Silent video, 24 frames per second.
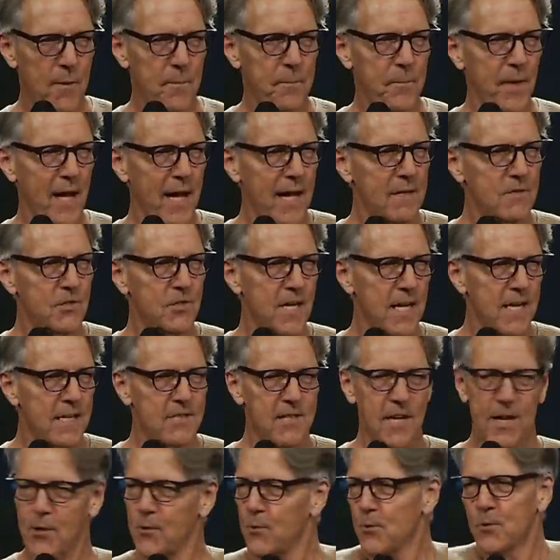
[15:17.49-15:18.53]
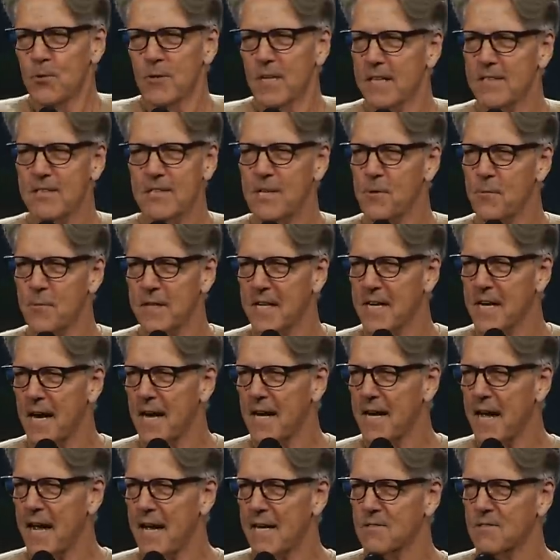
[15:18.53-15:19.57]
When plans change, like, ooh, let's see what
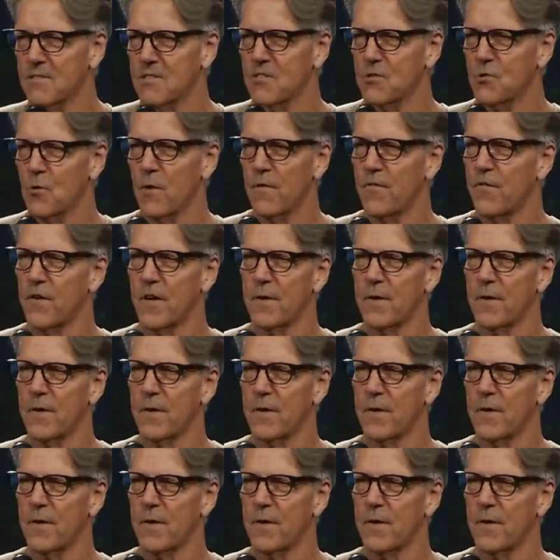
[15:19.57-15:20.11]
God has in store.